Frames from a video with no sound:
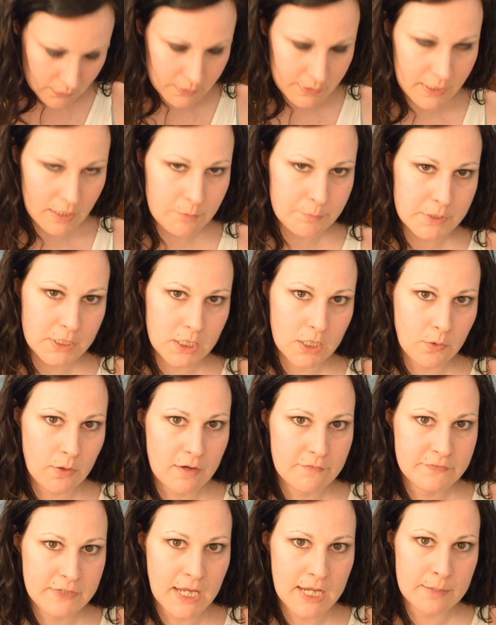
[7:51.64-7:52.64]
Now I'm going to go
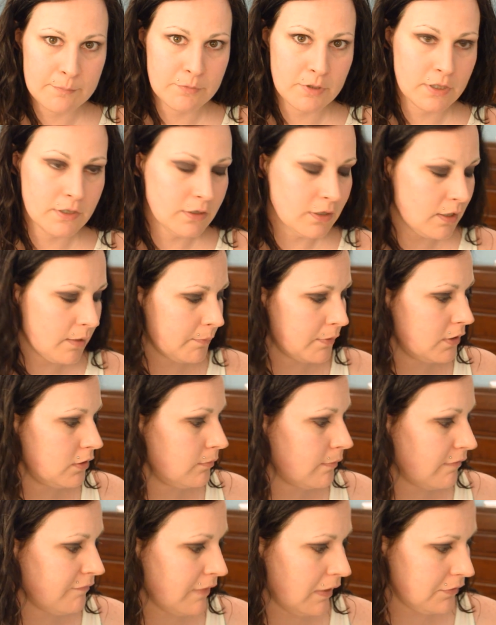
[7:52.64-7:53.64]
off camera. I'm going to
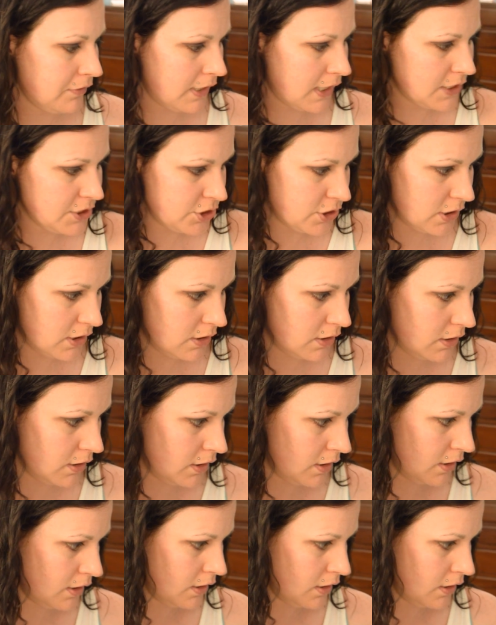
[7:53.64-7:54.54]
do my foundation.